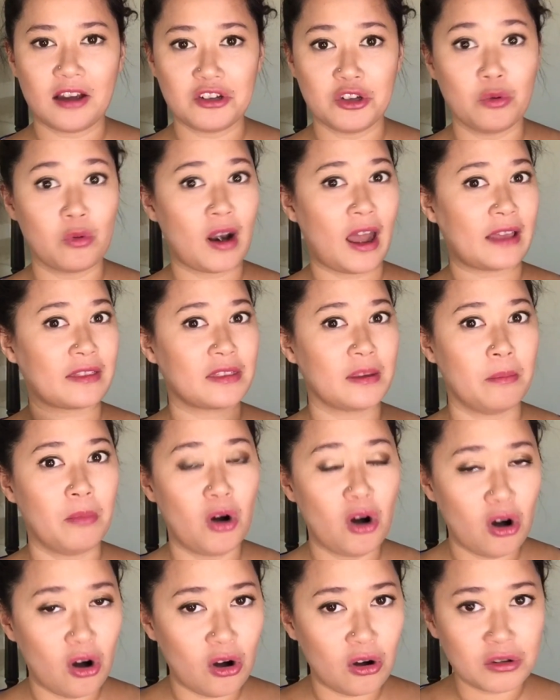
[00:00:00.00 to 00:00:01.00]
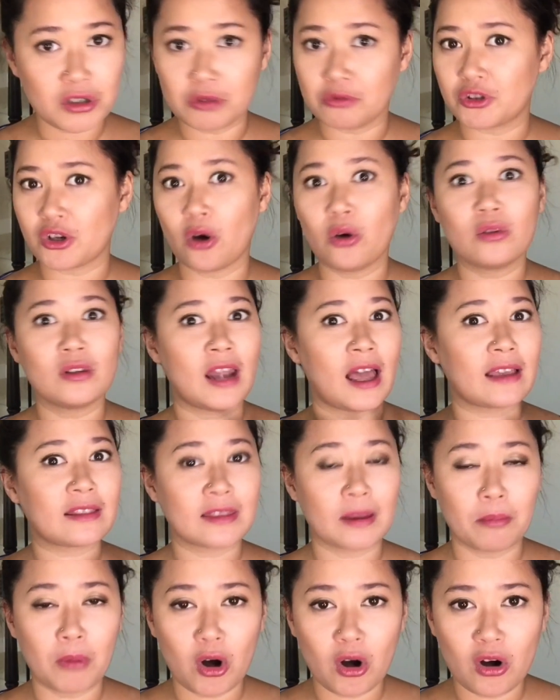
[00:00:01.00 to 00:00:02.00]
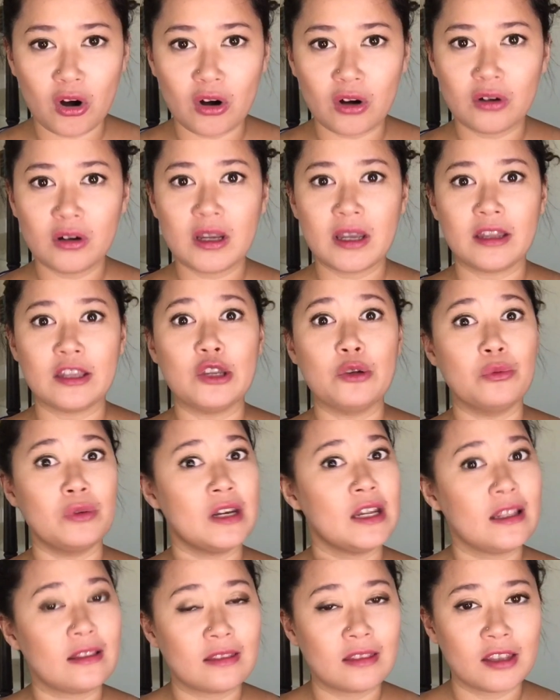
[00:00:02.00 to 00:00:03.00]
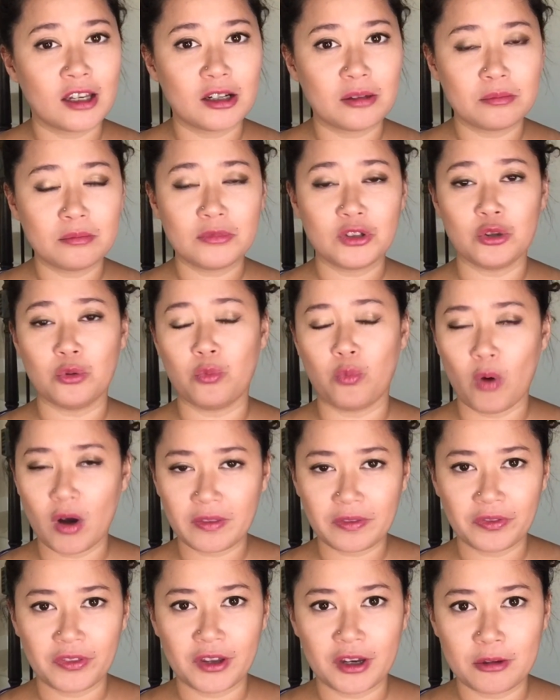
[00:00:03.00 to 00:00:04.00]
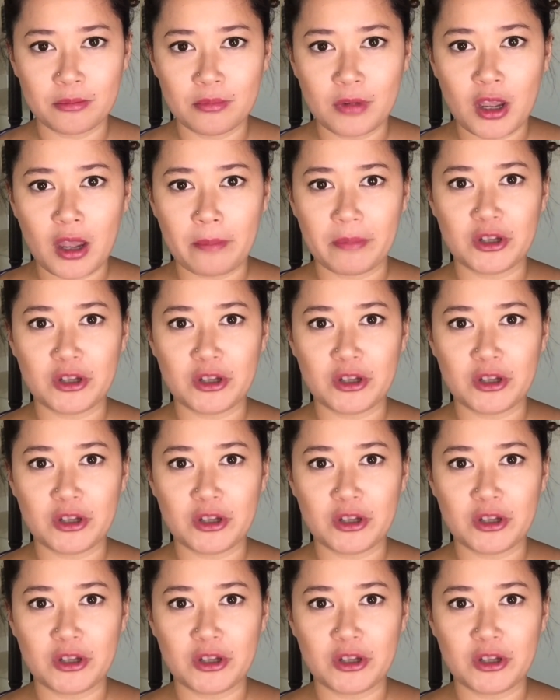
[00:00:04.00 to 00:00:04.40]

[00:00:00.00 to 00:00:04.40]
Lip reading: you like them all, you don't like them all, you need them, you want them,